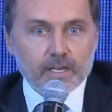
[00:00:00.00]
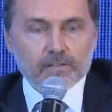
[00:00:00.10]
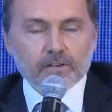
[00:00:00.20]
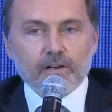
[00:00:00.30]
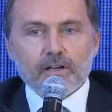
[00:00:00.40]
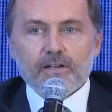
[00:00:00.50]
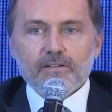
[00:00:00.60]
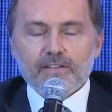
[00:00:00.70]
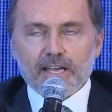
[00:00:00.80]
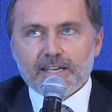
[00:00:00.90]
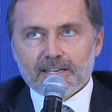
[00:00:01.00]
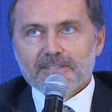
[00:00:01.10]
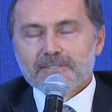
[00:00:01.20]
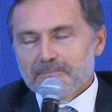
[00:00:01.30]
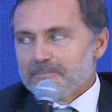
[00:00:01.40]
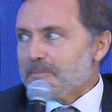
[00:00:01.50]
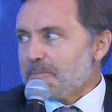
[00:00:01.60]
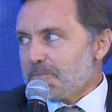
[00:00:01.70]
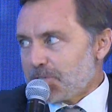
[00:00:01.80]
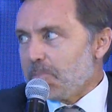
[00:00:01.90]
It's going to take
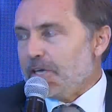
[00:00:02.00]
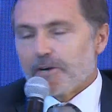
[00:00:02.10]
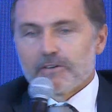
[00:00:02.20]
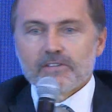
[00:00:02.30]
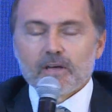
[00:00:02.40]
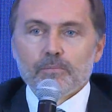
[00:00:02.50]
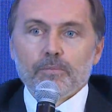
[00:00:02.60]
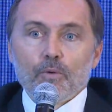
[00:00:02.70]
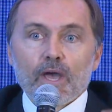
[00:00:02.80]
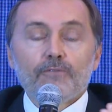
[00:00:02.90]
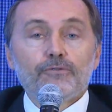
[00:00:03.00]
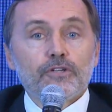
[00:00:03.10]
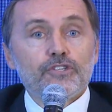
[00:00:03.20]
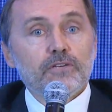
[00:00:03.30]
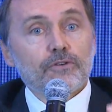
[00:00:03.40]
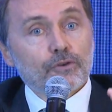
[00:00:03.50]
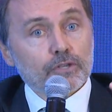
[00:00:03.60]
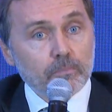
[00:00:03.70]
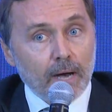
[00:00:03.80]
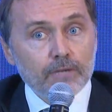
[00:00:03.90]
some years. But we have to achieve a
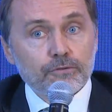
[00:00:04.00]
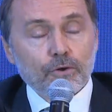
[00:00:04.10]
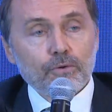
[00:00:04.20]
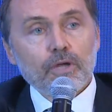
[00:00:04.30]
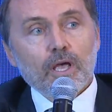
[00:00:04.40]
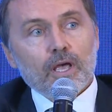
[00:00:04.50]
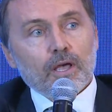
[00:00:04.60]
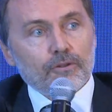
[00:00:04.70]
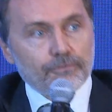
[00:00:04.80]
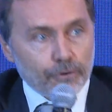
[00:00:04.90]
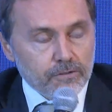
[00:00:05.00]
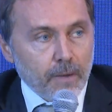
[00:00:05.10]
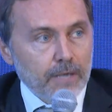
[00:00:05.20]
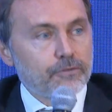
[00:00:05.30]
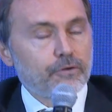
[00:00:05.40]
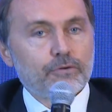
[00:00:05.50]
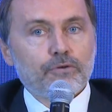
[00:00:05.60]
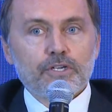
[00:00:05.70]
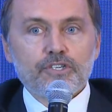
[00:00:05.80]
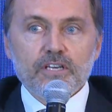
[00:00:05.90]
certain milestone. The first milestone to
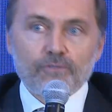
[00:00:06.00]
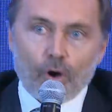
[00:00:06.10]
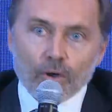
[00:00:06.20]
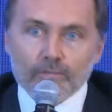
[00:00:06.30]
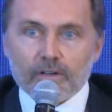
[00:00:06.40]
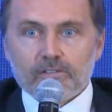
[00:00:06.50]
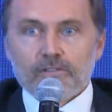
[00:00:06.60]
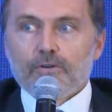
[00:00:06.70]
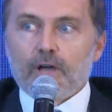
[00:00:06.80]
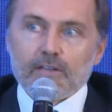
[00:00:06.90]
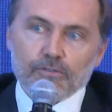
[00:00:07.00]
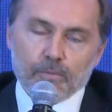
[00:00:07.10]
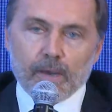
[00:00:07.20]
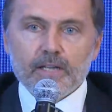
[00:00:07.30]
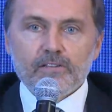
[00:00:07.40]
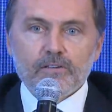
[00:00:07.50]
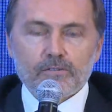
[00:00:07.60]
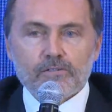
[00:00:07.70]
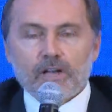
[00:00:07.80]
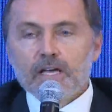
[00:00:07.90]
achieve all of us, as humanity,
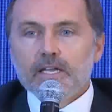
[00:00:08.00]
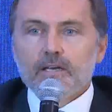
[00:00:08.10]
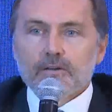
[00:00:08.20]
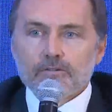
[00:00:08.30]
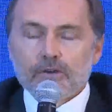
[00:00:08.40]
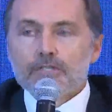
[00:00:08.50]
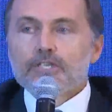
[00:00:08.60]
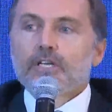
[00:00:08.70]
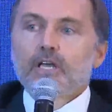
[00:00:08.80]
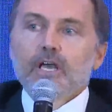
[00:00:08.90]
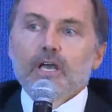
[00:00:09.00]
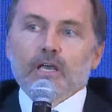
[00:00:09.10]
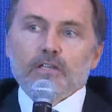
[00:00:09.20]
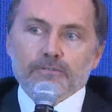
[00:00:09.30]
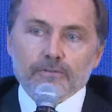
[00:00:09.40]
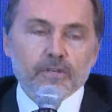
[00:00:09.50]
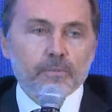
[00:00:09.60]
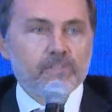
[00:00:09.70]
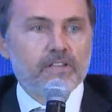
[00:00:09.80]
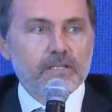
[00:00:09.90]
society, construction, is
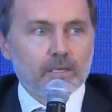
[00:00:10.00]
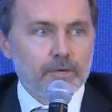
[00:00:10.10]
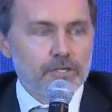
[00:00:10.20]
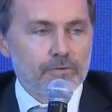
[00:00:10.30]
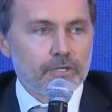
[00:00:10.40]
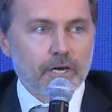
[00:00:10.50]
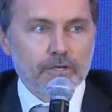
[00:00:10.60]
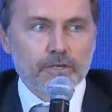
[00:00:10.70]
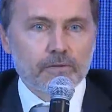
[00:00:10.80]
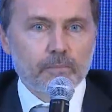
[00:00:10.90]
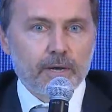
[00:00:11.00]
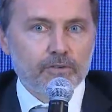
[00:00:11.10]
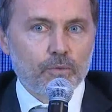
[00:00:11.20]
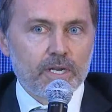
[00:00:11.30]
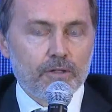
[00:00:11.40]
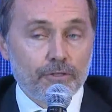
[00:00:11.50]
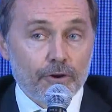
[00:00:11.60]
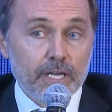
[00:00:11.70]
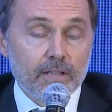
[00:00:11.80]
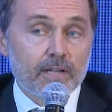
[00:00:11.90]
50% emission reductions by
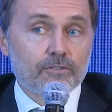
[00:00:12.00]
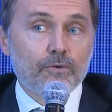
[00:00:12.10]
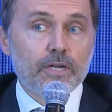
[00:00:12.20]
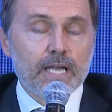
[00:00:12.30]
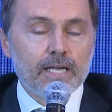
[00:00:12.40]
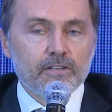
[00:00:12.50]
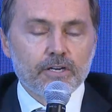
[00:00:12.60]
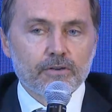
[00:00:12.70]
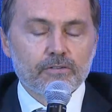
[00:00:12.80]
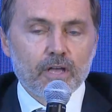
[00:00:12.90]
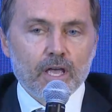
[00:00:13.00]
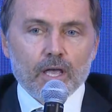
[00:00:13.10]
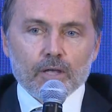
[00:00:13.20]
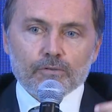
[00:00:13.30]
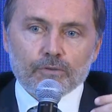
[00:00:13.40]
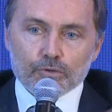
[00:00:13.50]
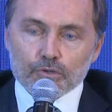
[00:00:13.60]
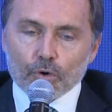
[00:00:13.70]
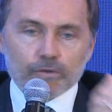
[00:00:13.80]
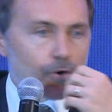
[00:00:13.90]
2030. That's only in 8 years. So
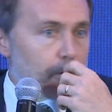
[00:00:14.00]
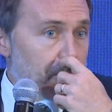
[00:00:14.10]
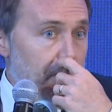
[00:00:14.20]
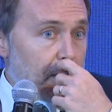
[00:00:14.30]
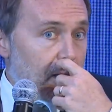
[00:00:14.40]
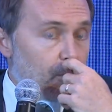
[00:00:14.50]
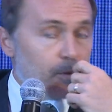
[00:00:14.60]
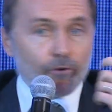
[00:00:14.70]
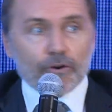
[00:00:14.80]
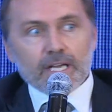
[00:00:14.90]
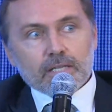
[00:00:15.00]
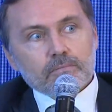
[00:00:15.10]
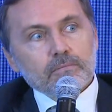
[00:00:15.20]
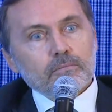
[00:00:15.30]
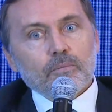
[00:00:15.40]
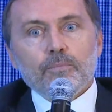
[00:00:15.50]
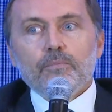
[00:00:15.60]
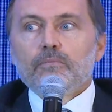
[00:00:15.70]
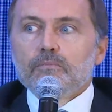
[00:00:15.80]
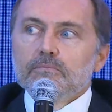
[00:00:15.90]
short-term, we've already
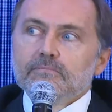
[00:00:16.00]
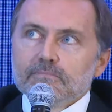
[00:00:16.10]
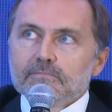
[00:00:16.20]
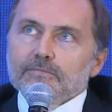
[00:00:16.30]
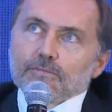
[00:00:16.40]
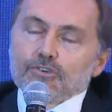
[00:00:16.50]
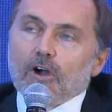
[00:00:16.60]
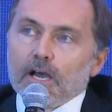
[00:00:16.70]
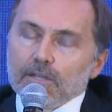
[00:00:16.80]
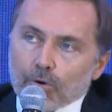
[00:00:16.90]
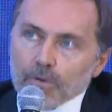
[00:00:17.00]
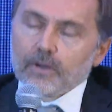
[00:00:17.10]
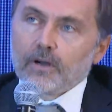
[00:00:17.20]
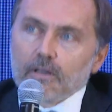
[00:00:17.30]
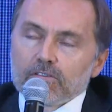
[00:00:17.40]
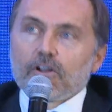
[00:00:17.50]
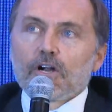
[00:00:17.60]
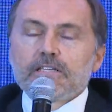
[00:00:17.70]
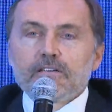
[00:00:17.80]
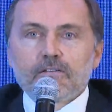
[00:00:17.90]
tried or
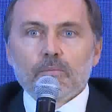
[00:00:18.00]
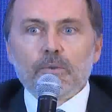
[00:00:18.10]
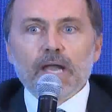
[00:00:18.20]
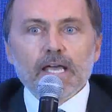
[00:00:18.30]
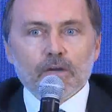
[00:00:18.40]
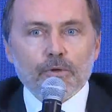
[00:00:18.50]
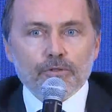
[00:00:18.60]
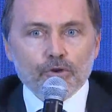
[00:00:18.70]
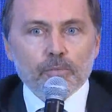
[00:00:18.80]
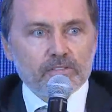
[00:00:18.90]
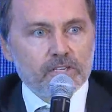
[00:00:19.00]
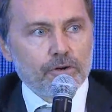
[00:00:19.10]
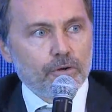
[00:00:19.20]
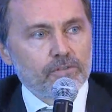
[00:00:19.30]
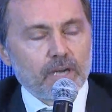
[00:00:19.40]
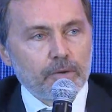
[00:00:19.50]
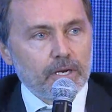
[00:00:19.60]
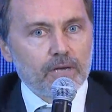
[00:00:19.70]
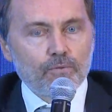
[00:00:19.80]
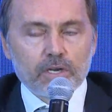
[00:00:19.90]
started playing with new materials. And I'm going
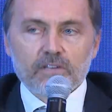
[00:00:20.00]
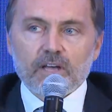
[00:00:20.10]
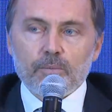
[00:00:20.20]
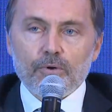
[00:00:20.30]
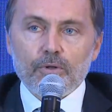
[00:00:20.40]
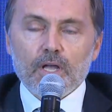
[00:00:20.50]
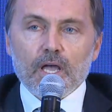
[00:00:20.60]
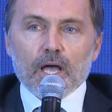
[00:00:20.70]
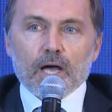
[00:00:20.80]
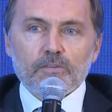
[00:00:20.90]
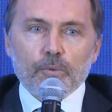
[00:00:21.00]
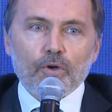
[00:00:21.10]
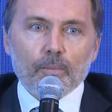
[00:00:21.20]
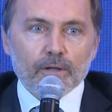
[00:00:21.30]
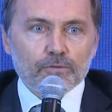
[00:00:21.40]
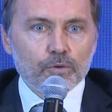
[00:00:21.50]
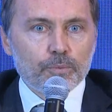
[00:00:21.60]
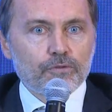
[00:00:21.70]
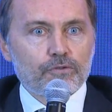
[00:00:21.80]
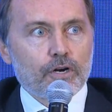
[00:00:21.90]
to give one example. I spoke about
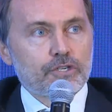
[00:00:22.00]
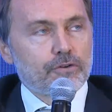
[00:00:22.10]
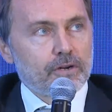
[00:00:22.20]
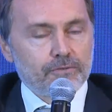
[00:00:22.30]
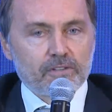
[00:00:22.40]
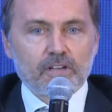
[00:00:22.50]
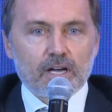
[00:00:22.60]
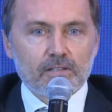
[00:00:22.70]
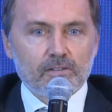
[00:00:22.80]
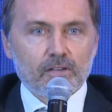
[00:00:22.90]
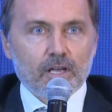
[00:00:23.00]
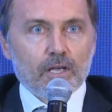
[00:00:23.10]
superstructure and facades.